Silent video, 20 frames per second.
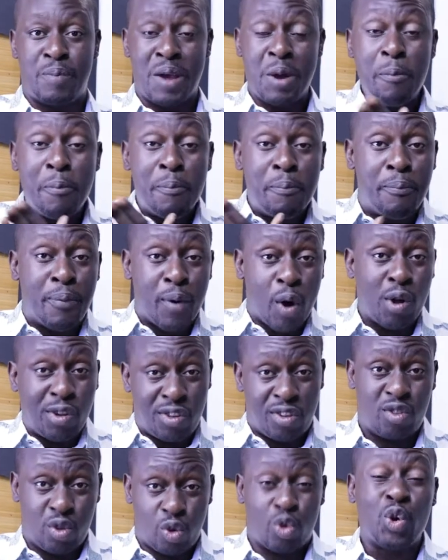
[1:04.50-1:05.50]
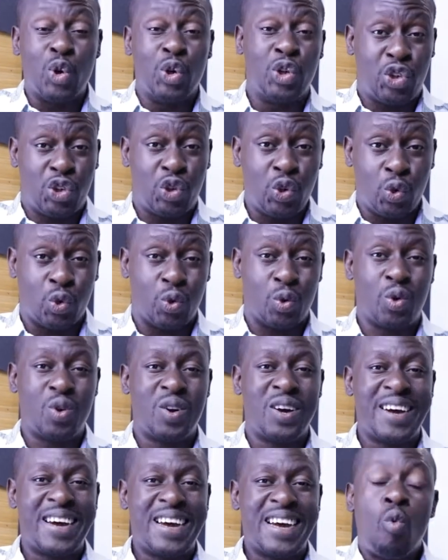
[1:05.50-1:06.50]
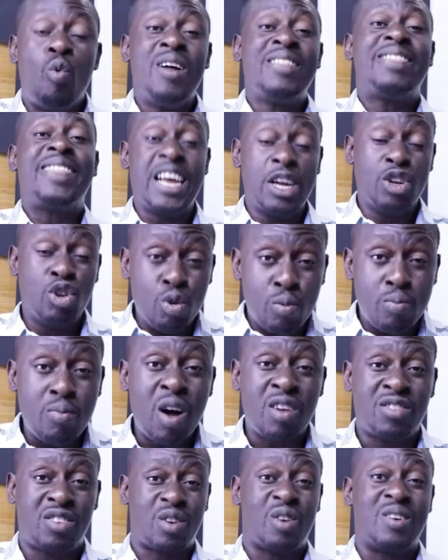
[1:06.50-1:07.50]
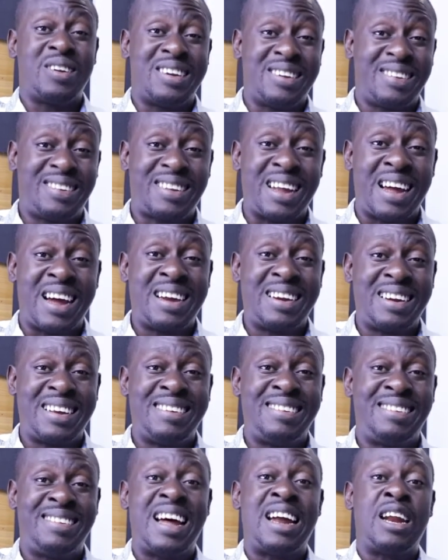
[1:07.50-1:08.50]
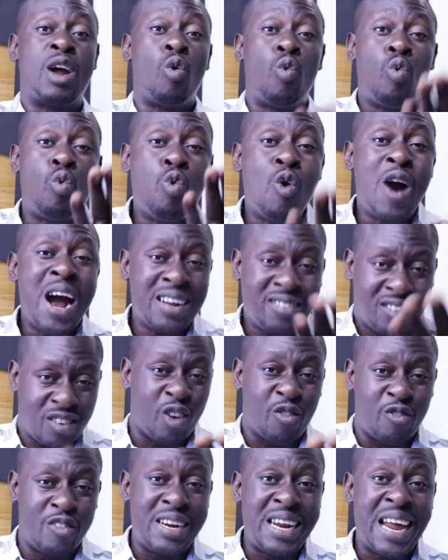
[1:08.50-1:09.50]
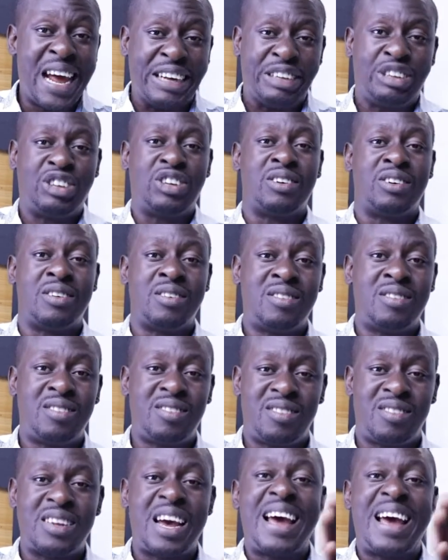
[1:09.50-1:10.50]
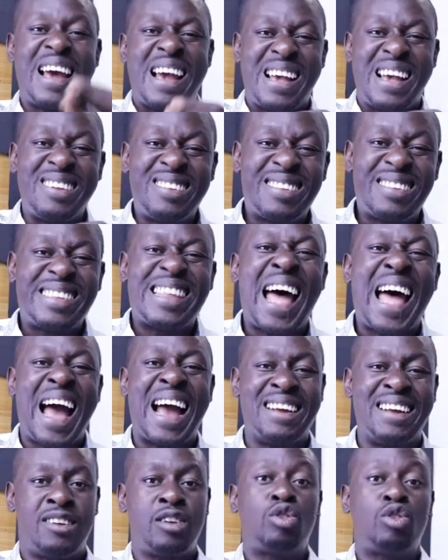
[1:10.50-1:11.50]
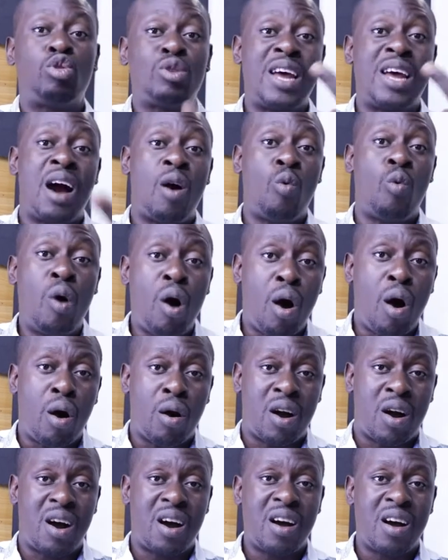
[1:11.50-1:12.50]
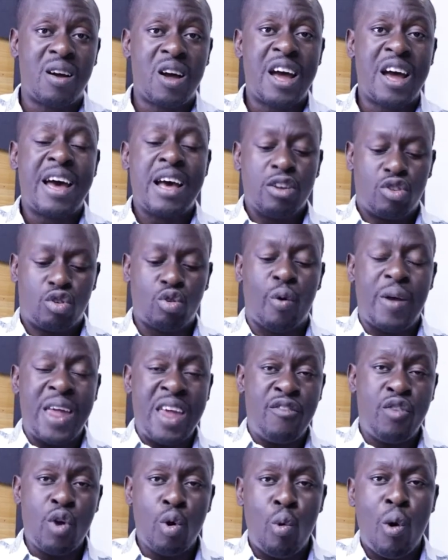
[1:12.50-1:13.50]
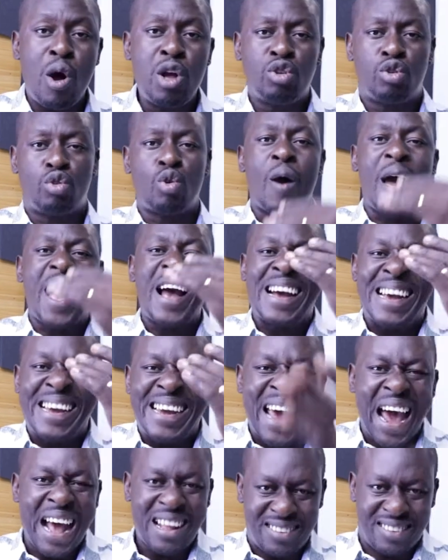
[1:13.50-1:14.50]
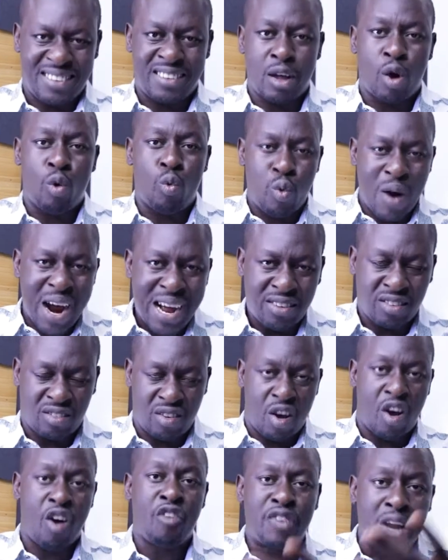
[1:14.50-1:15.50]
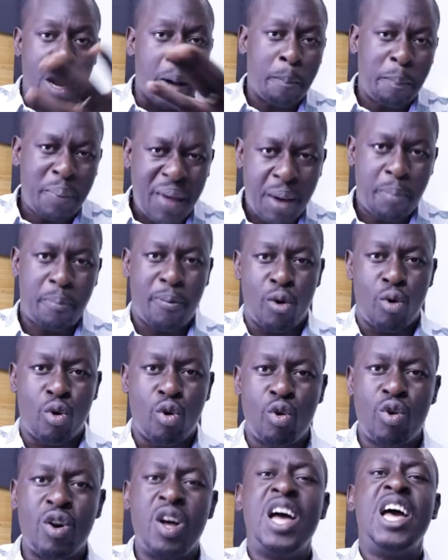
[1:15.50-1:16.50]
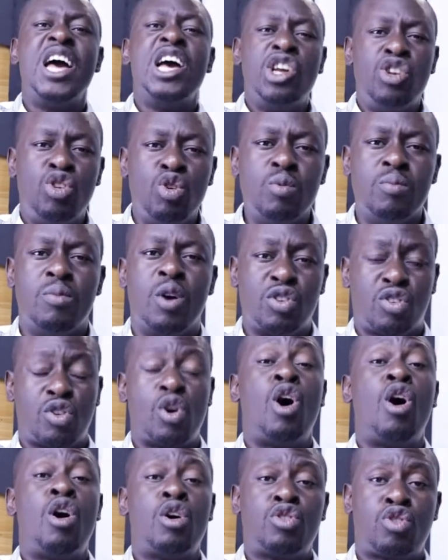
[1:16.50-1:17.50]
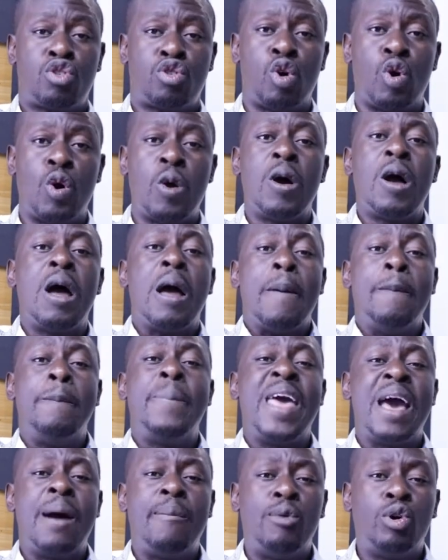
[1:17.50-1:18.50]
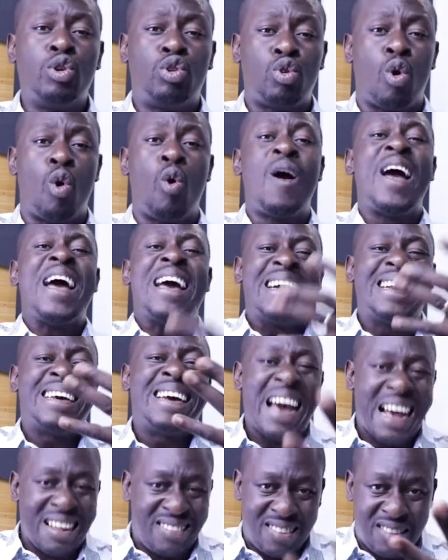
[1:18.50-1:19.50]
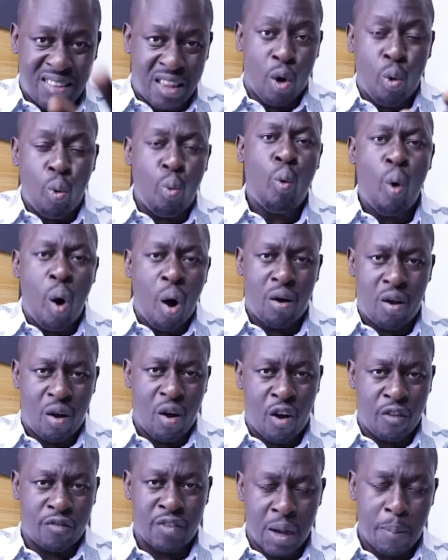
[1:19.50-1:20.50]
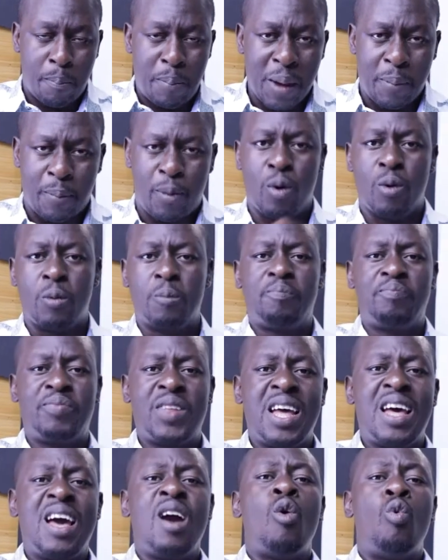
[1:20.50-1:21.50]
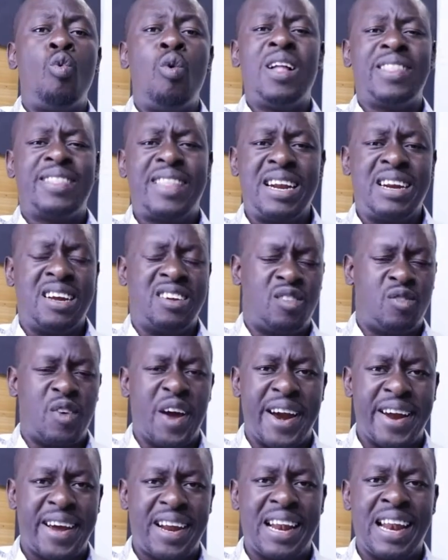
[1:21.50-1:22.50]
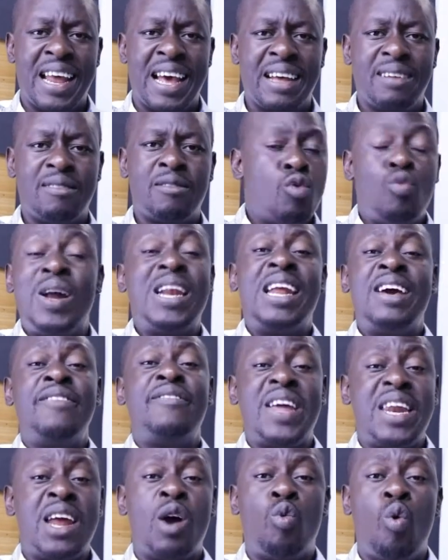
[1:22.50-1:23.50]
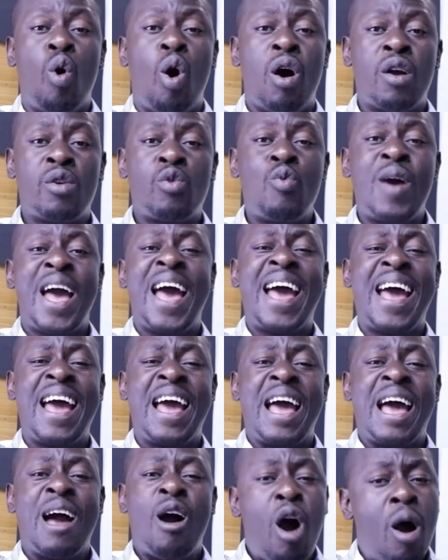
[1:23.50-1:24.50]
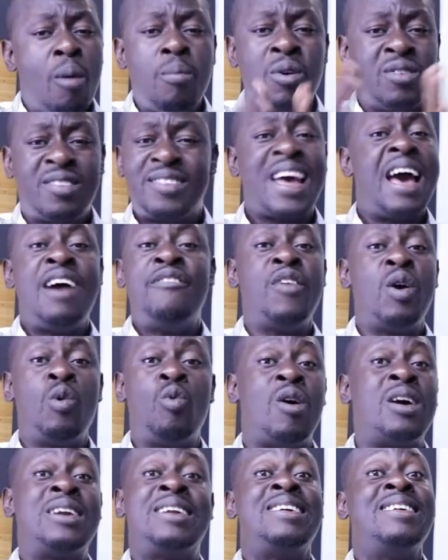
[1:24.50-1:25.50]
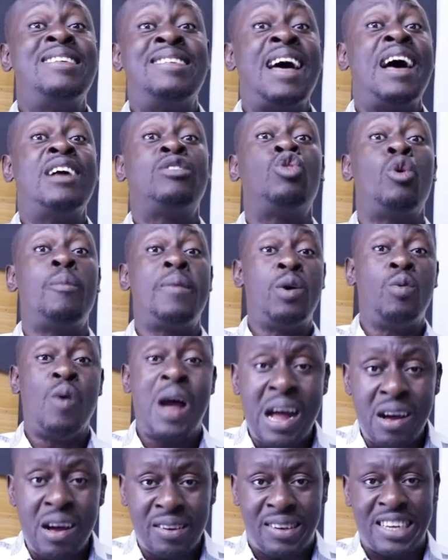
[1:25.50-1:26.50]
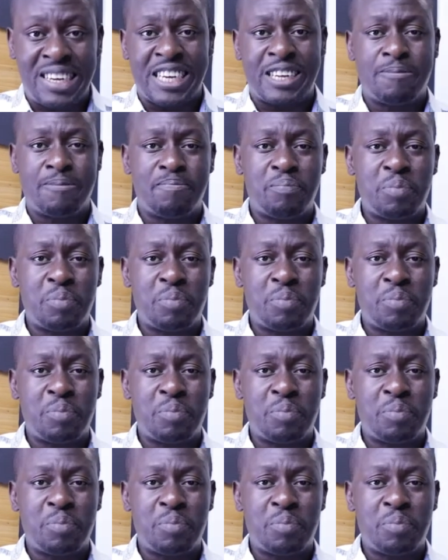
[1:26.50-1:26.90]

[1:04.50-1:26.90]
being brought to you, one thing you must understand is that the wealth of nations is tied to their work. So if you want to get the wealth of the people, you must also be able to get the work of the people. One thing is very clear. We live in a world where almost everyone desires to be wealthy,